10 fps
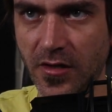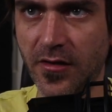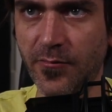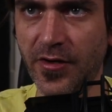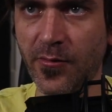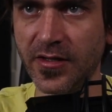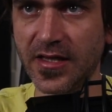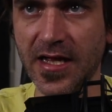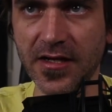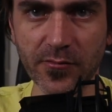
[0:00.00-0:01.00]
no, we don't
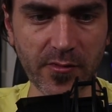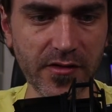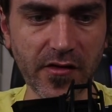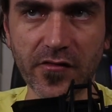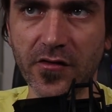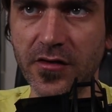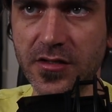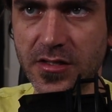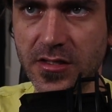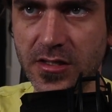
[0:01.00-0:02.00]
want that. We want this
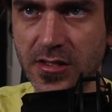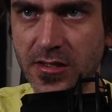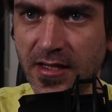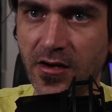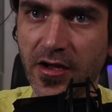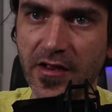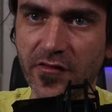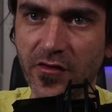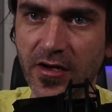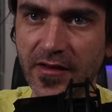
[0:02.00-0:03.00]
note. And then,
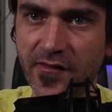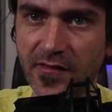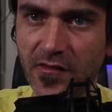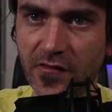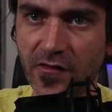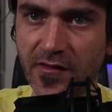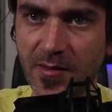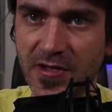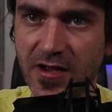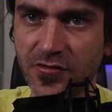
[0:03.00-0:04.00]
okay, so let's set this to
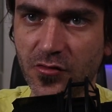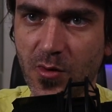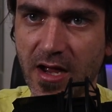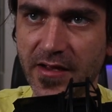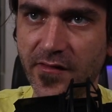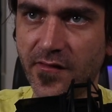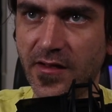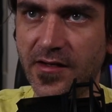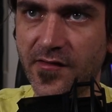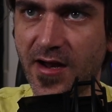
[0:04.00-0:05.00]
step down
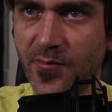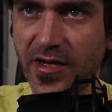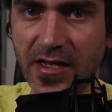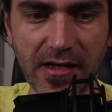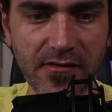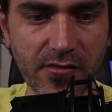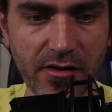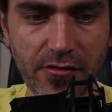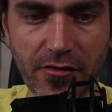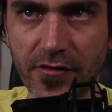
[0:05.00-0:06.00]
twice each time we
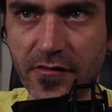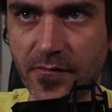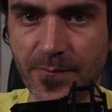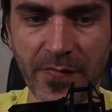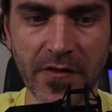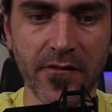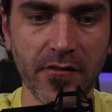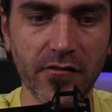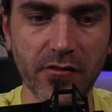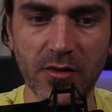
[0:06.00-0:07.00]
enter a note.
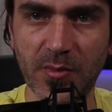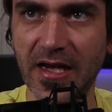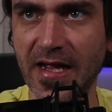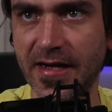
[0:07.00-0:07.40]
So it'll be